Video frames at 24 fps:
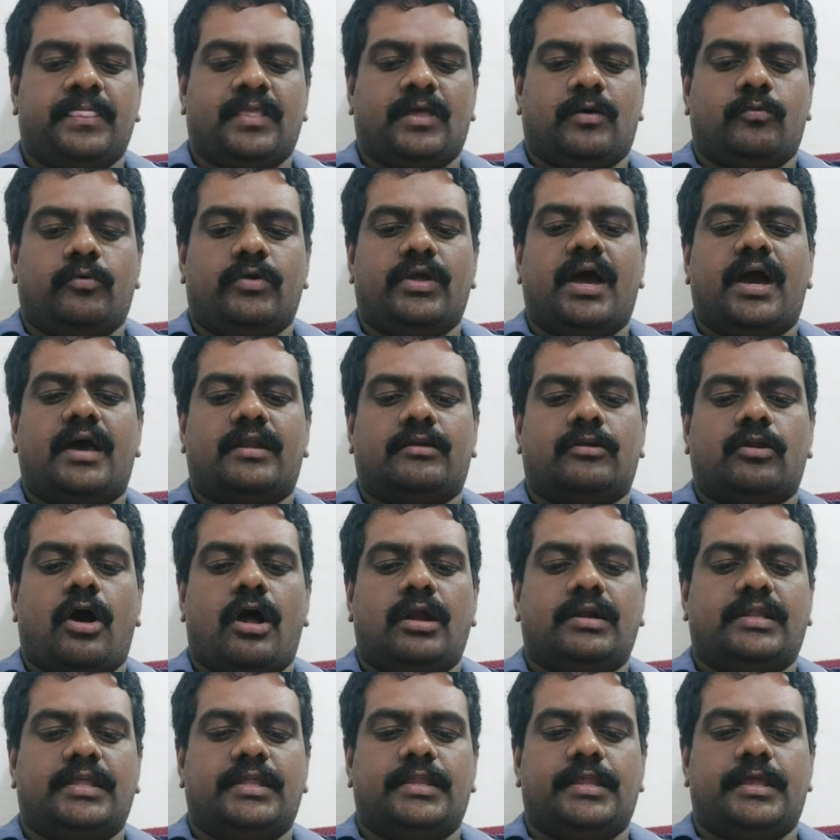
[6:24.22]
we are
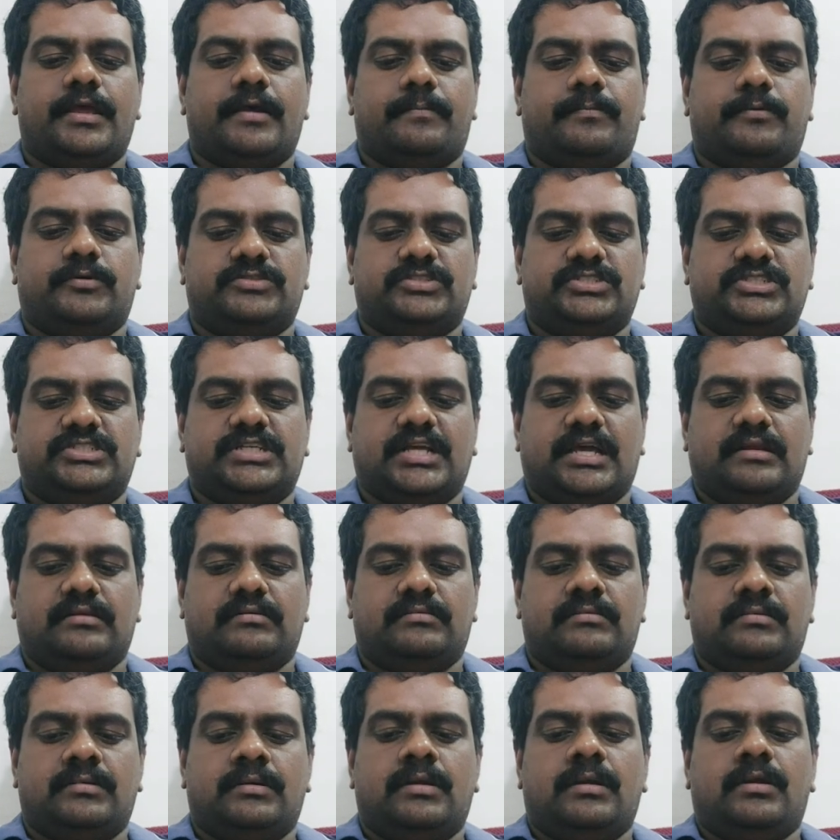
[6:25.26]
not in a
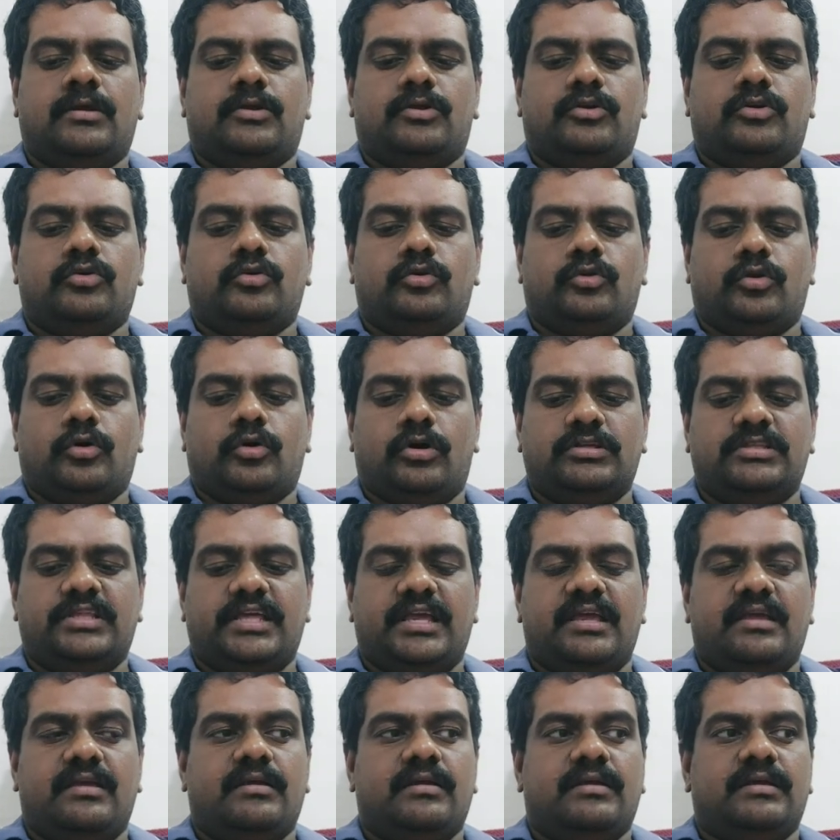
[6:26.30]
position to know
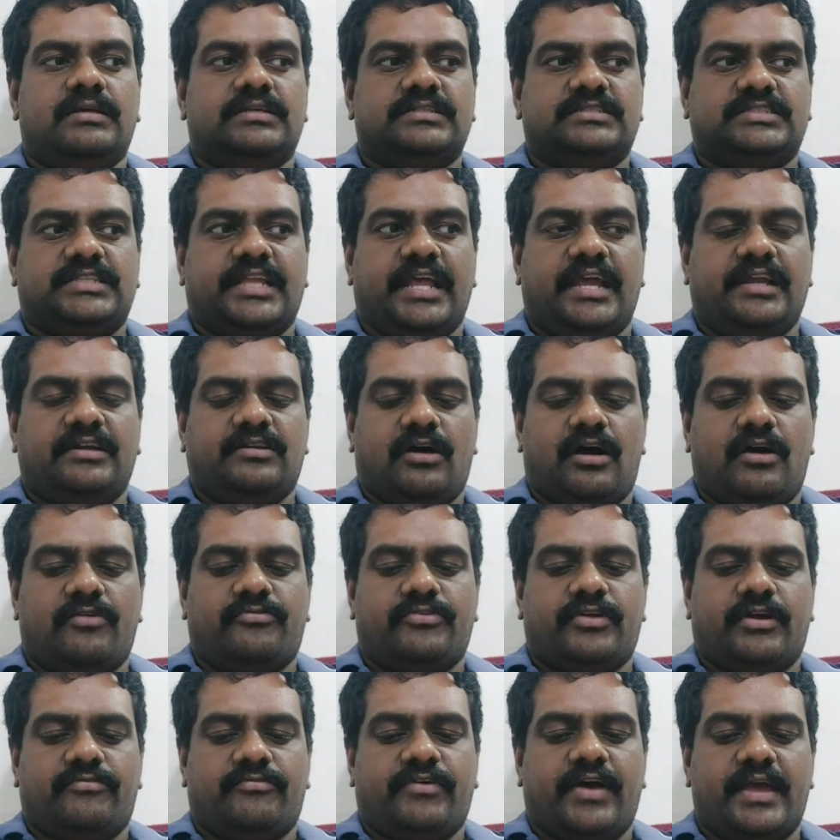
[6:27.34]
the state
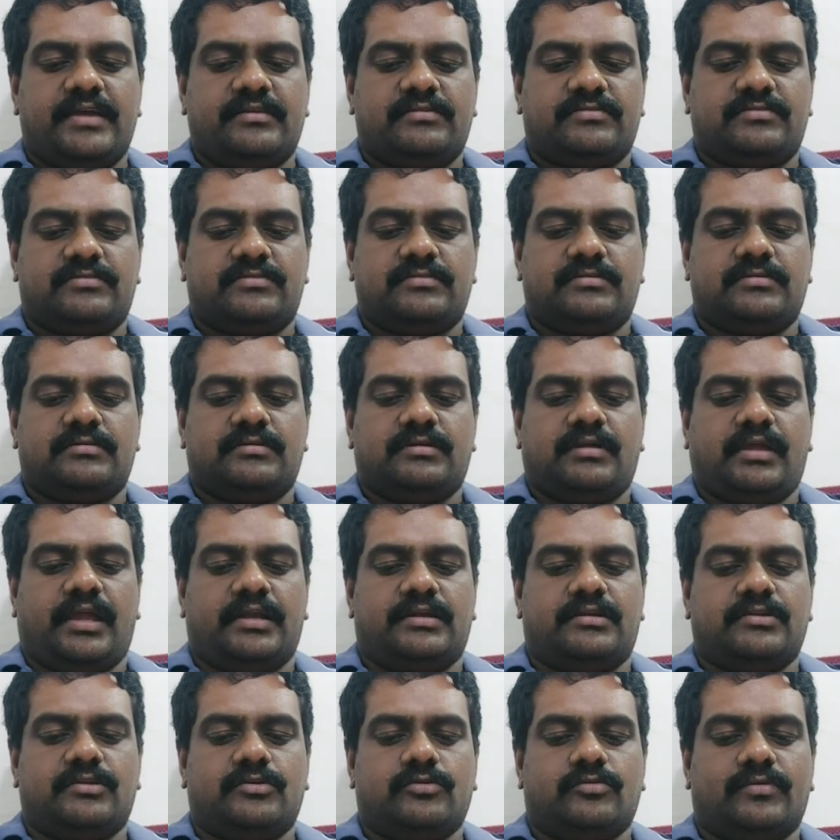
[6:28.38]
of affairs
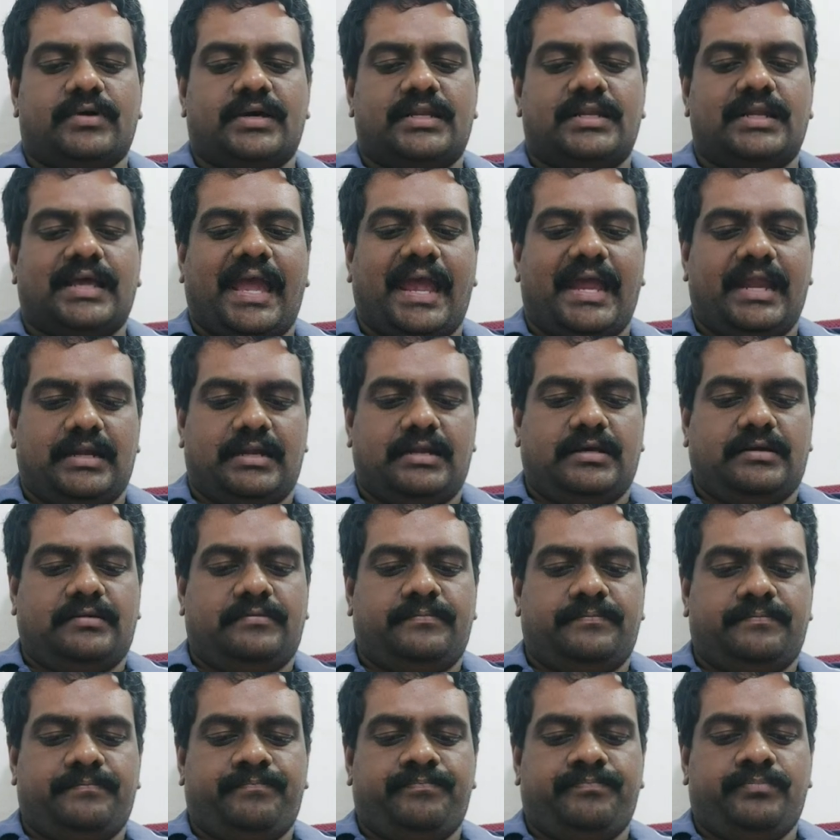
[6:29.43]
at your
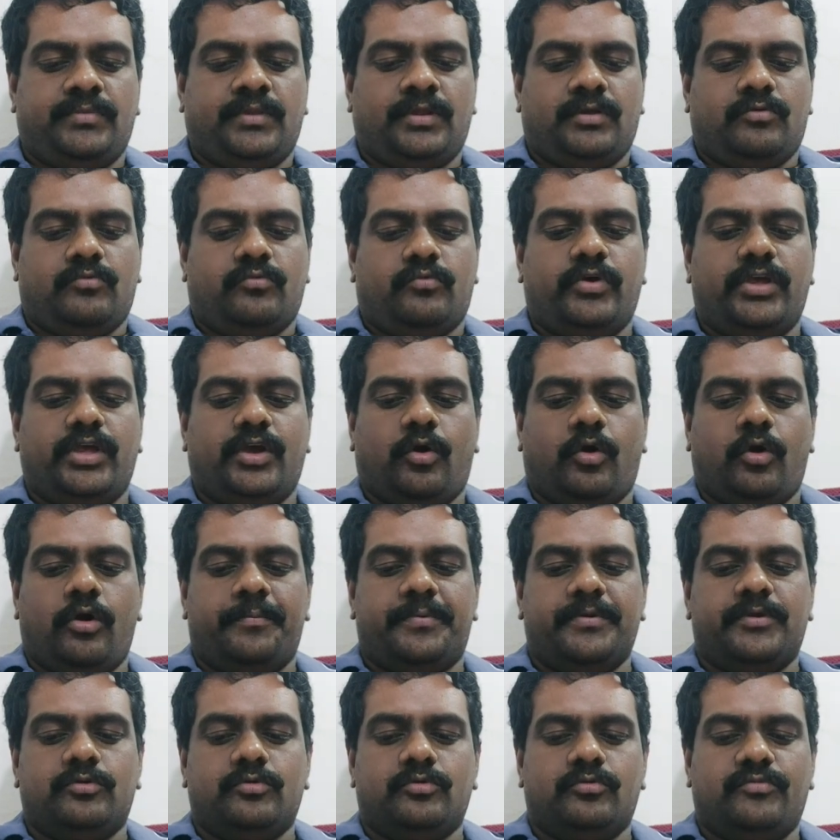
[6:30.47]
end. We
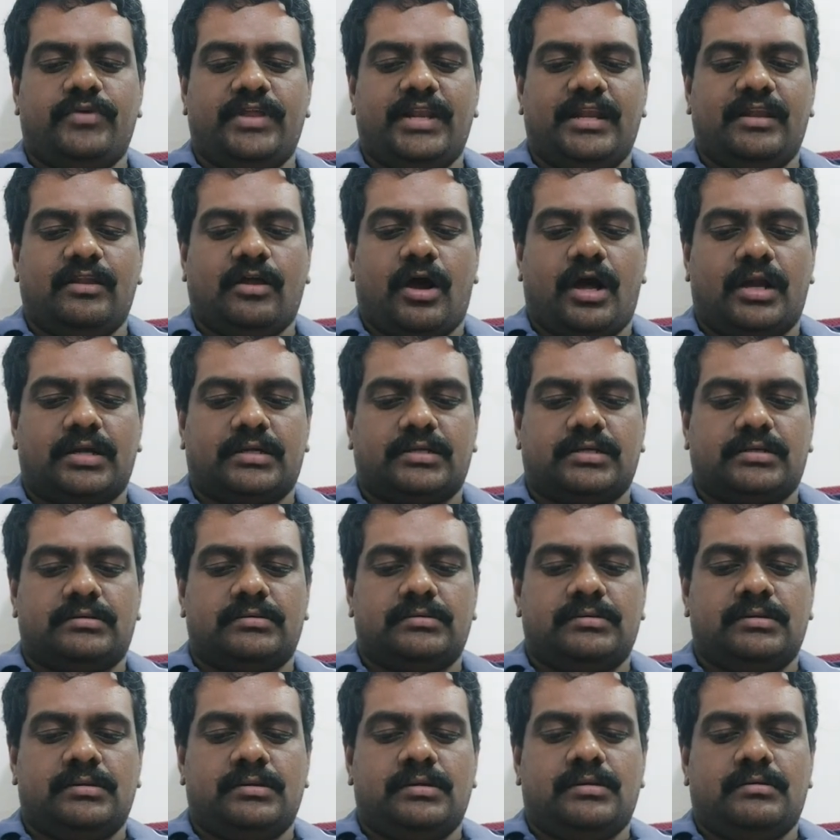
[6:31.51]
hope you will
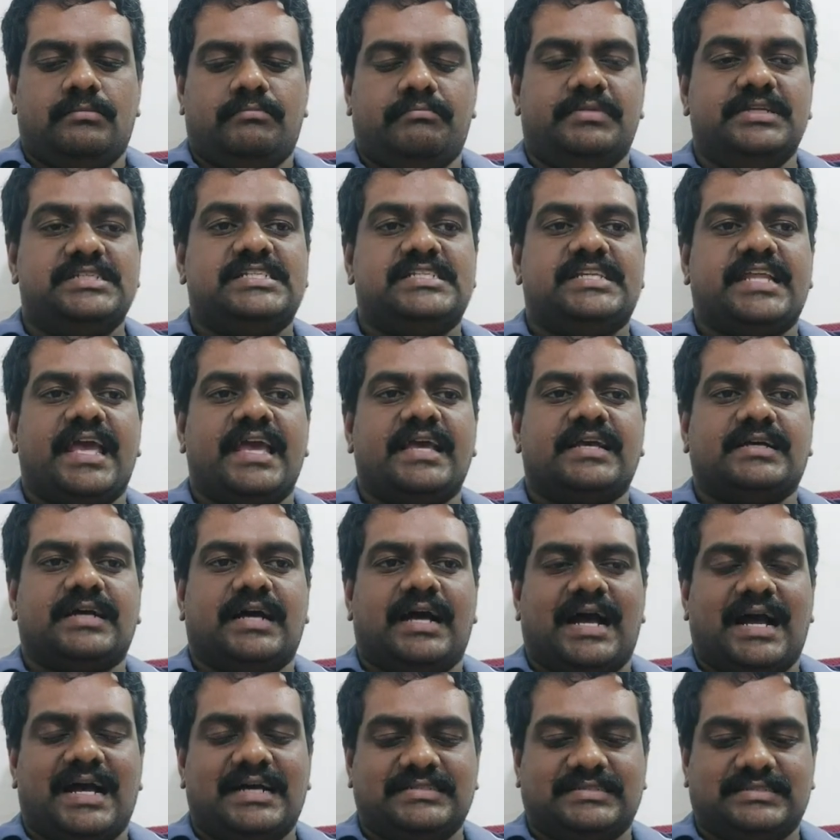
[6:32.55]
not mistake
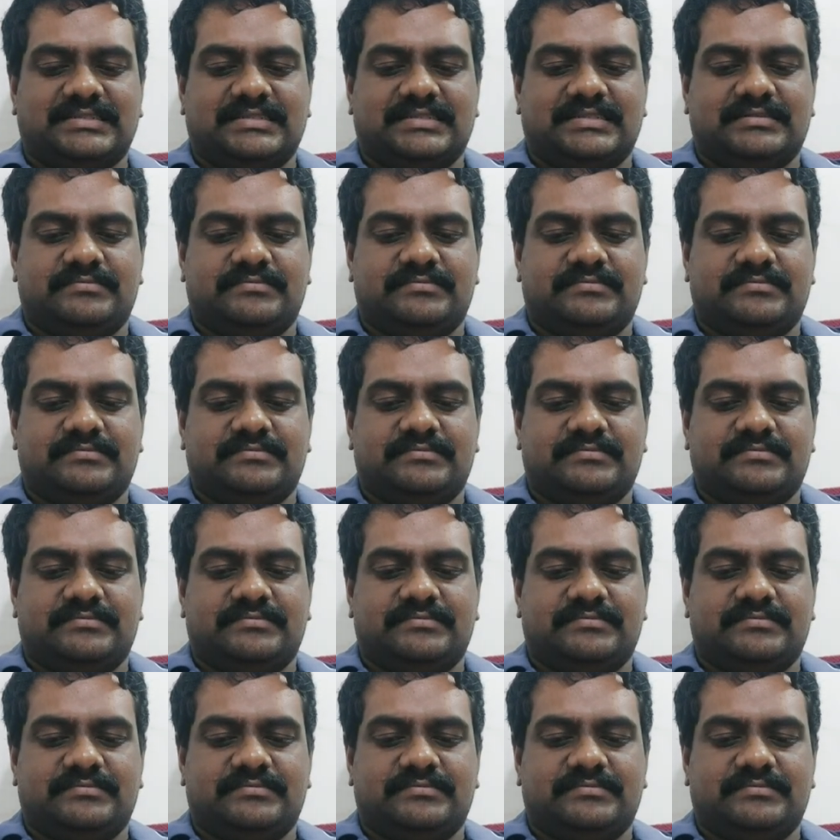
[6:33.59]
us